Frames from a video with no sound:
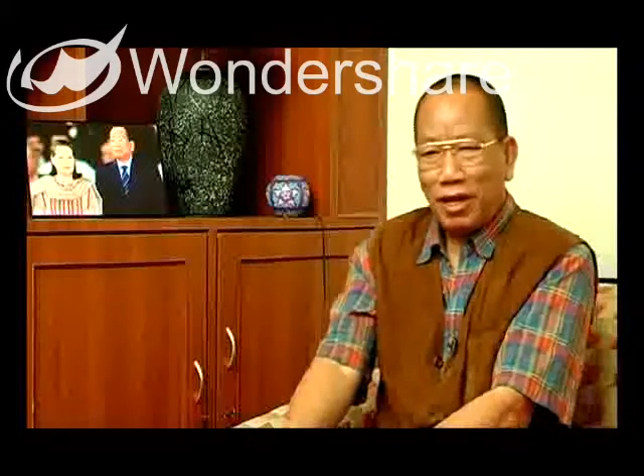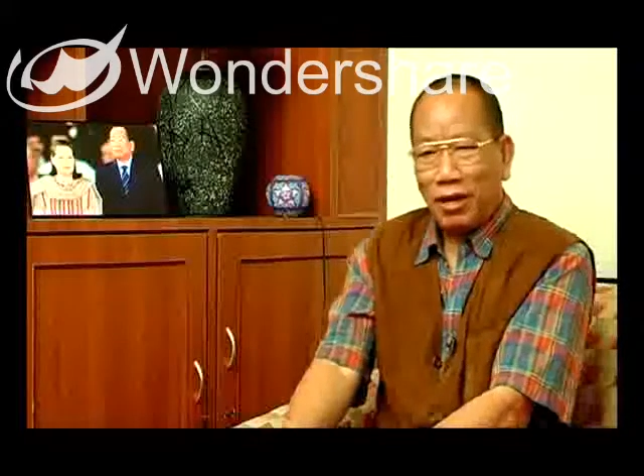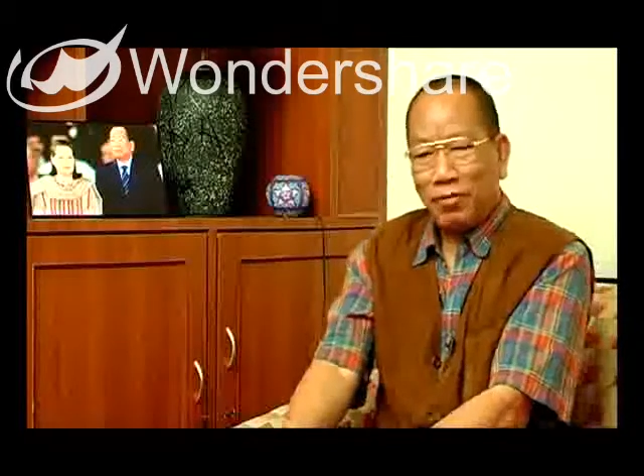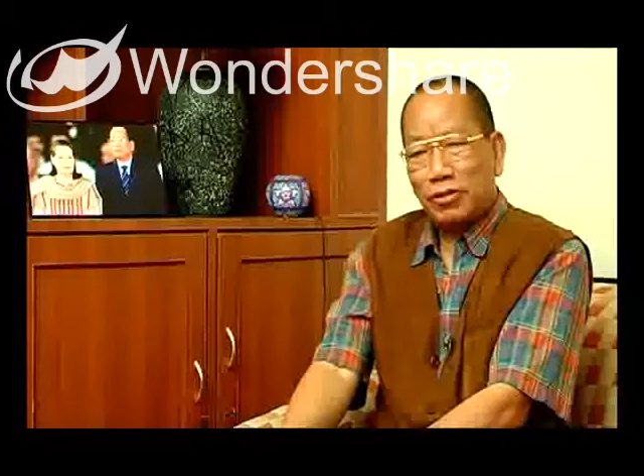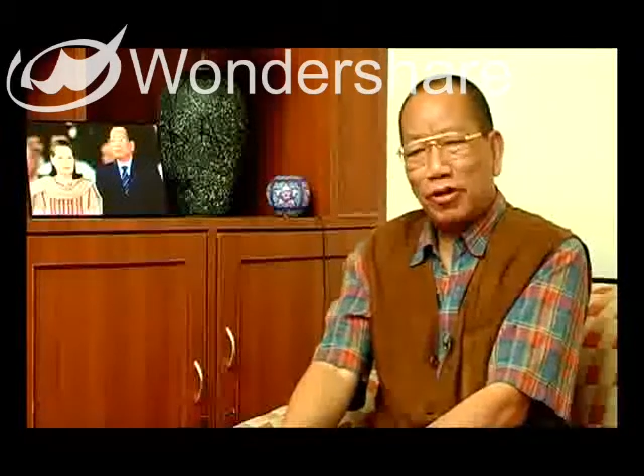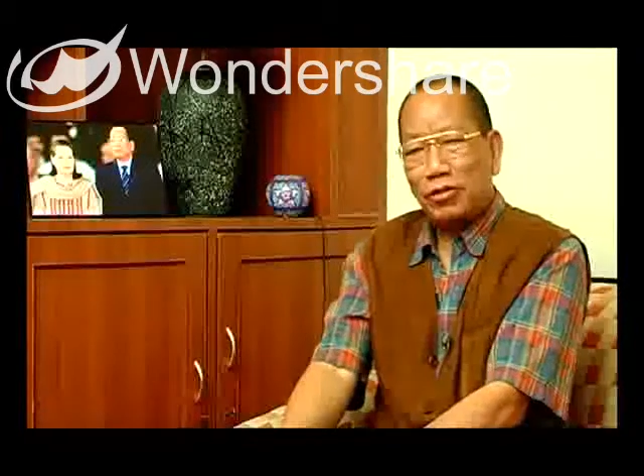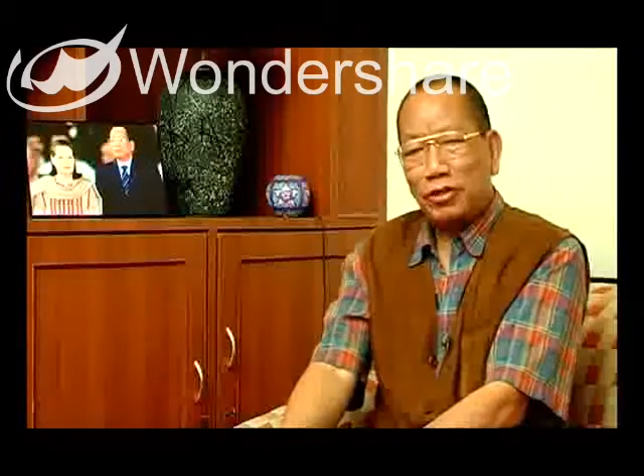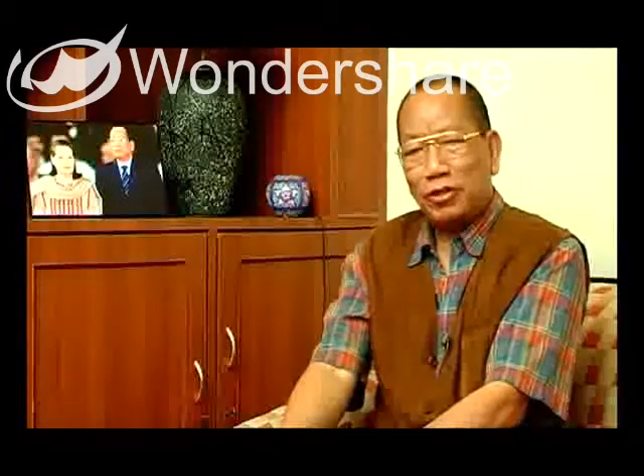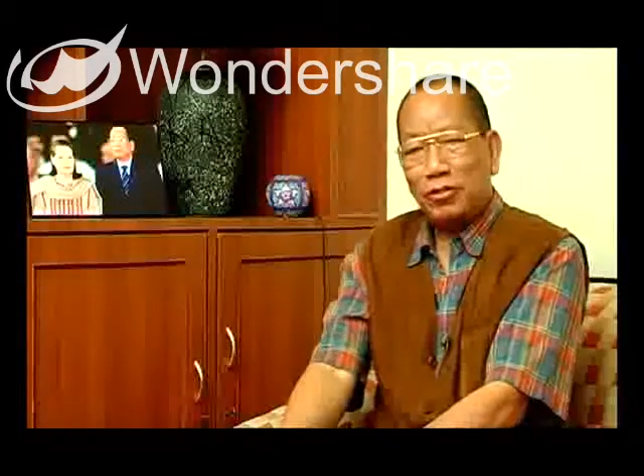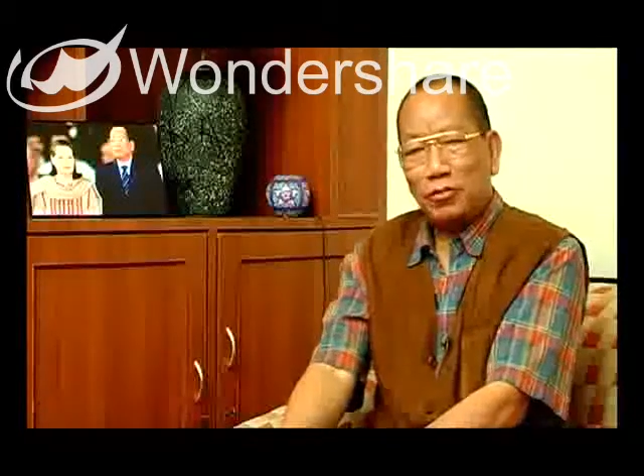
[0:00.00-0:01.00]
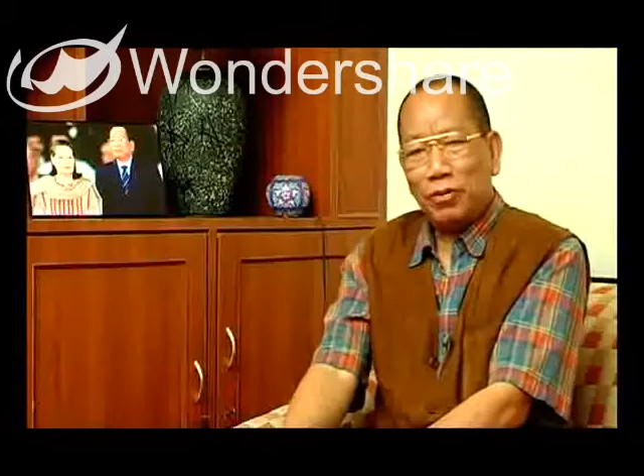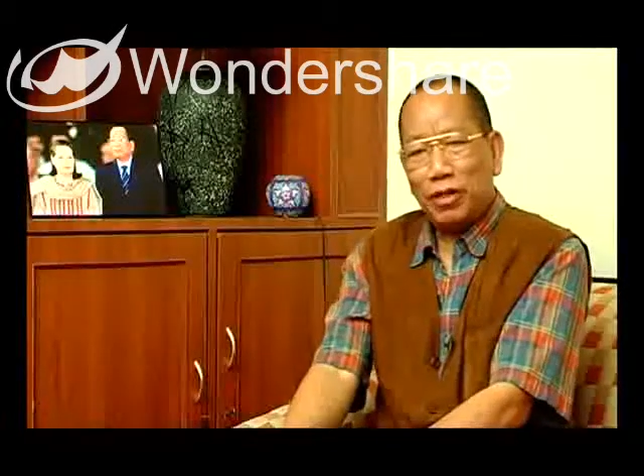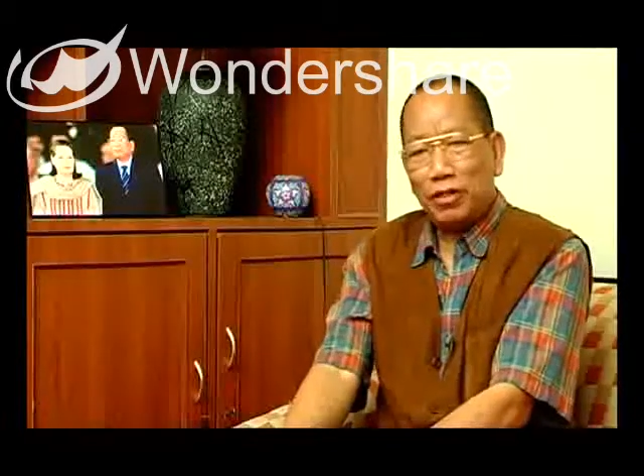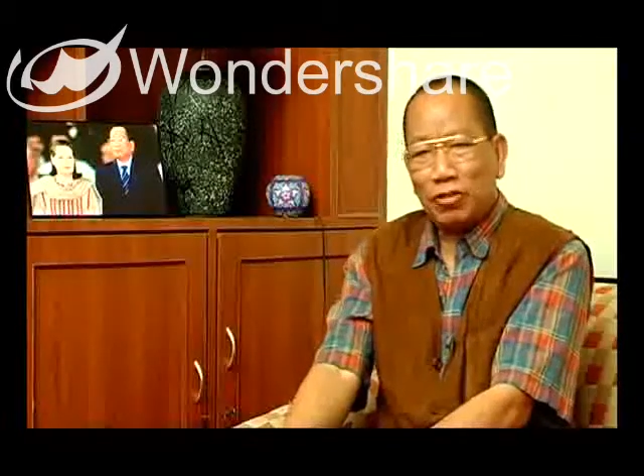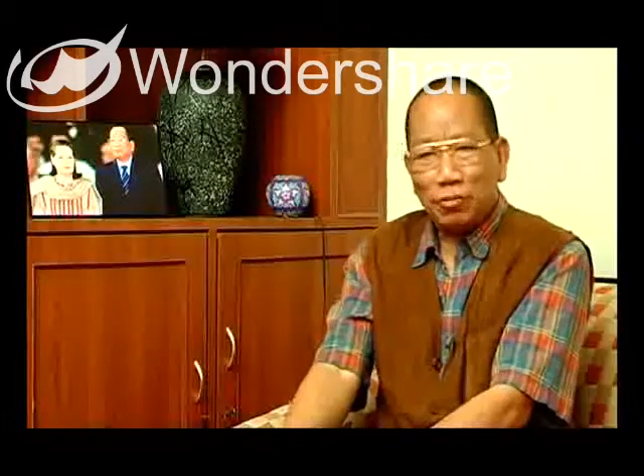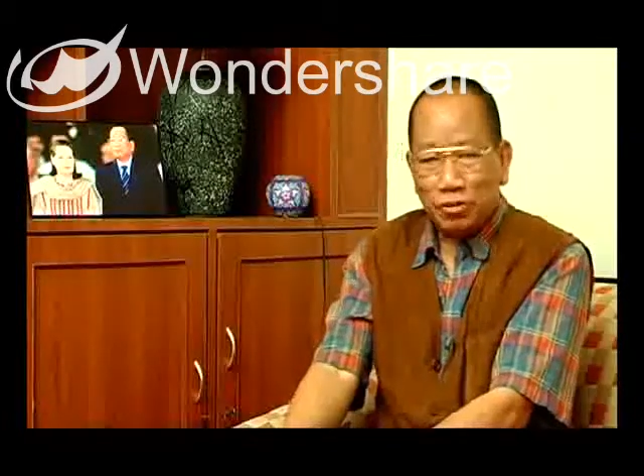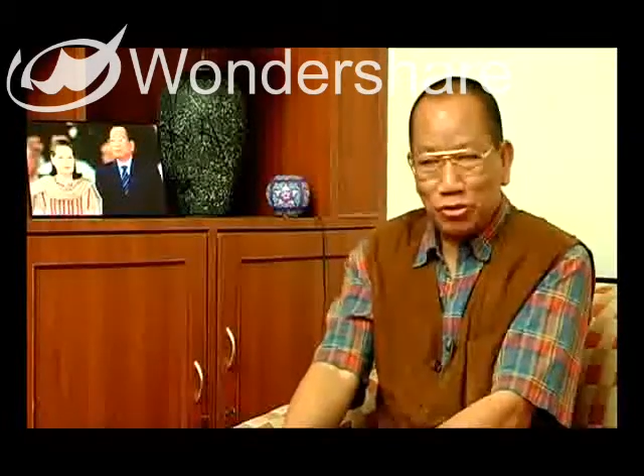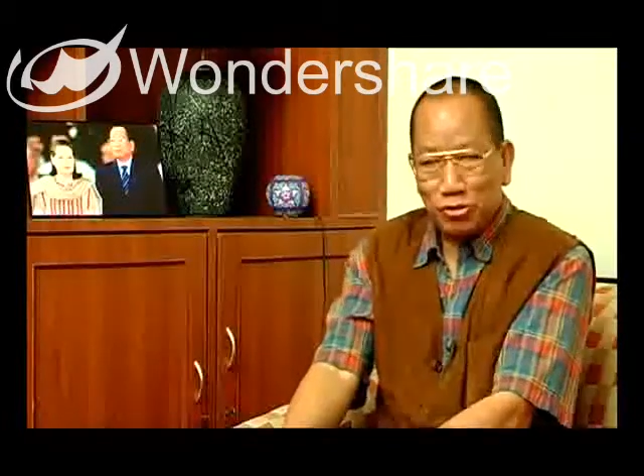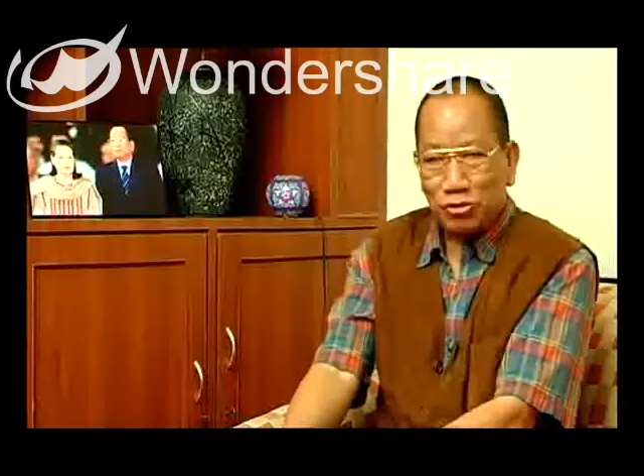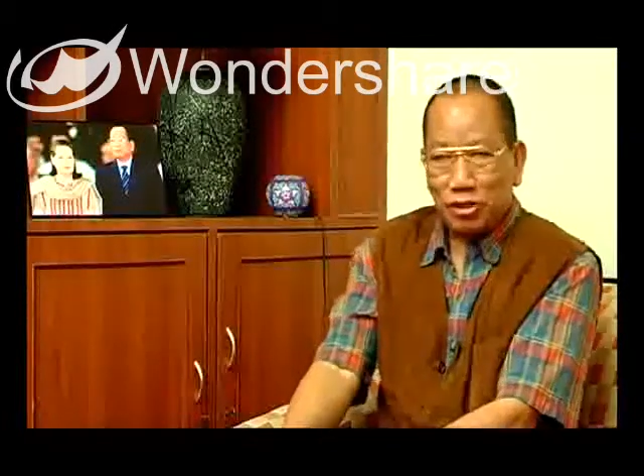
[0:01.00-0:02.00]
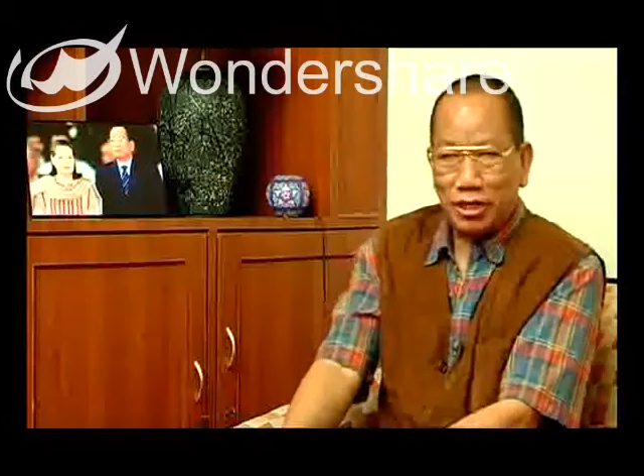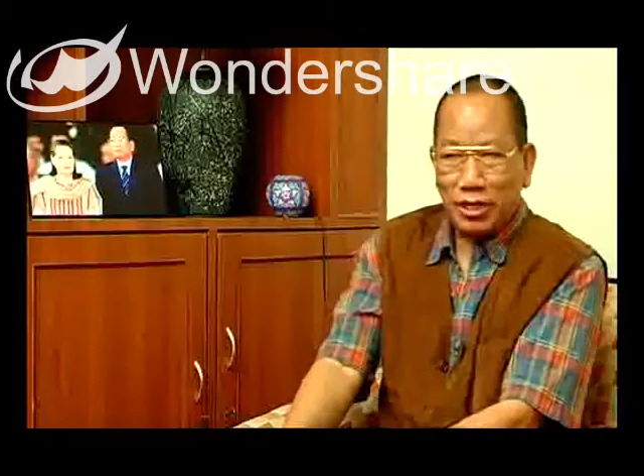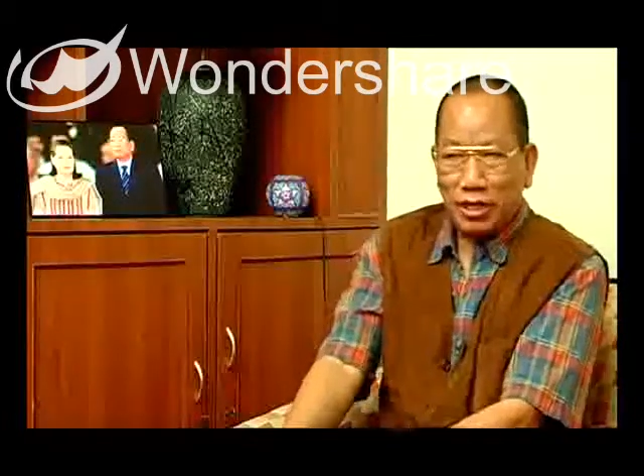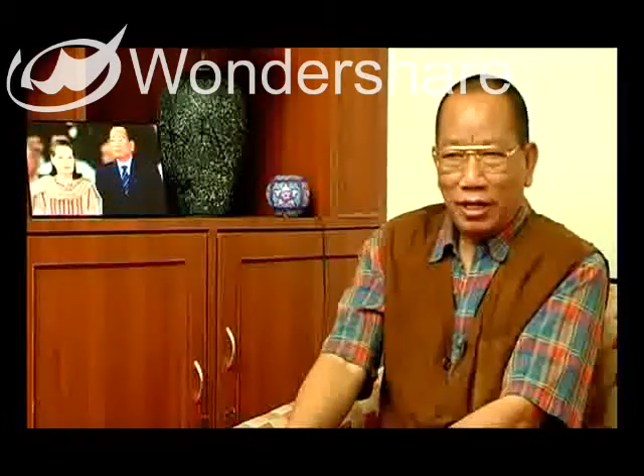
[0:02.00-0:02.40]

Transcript: I was considered to be a troubleshooter.